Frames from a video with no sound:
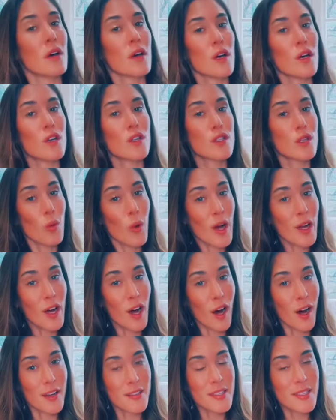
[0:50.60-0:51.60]
So what
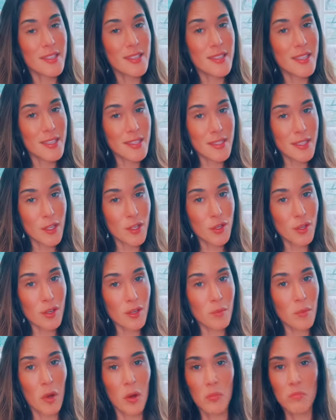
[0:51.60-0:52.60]
causes this
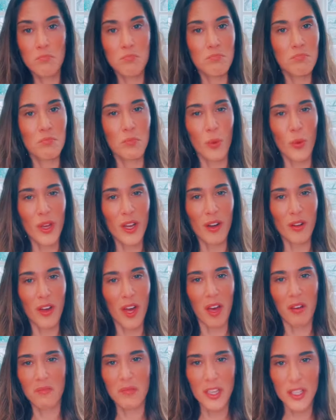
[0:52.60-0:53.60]
syndrome? We don't
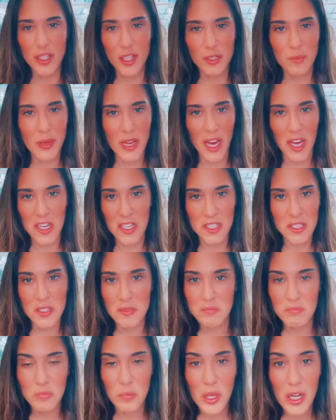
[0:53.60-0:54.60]
know. Let's just be honest.
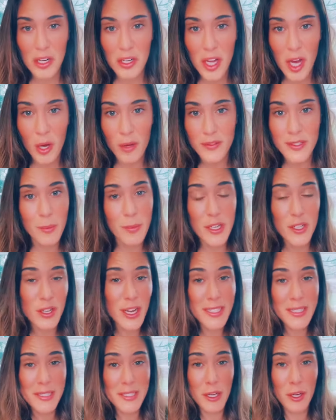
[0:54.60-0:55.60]
We don't know. If somebody
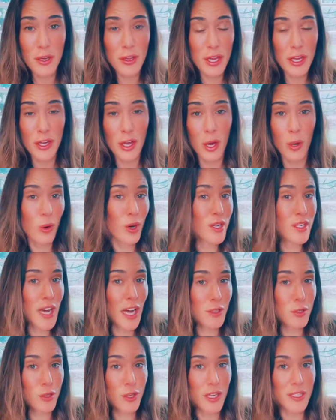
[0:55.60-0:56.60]
tries to tell you they know, or a
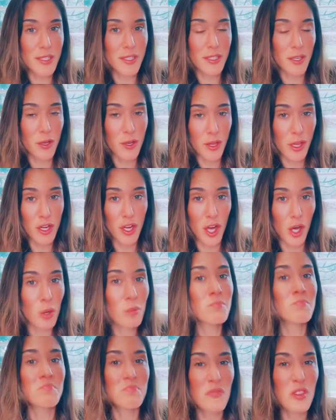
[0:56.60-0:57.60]
doctor tries to tell you they
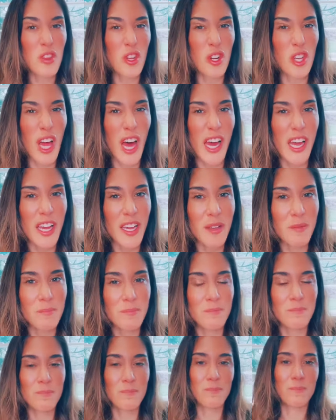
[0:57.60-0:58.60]
know, they're lying.
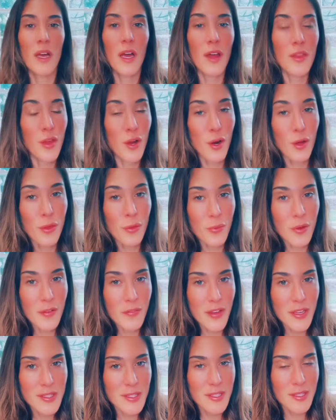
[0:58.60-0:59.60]
There are 3
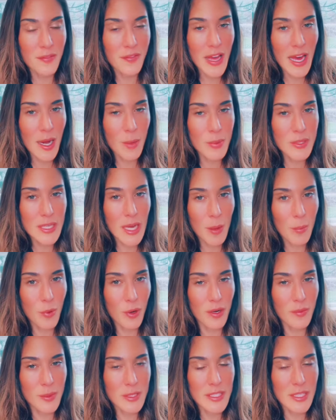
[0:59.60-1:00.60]
phases of cannabis
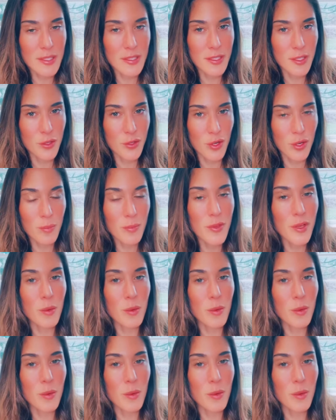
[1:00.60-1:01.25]
hyperemesis syndrome.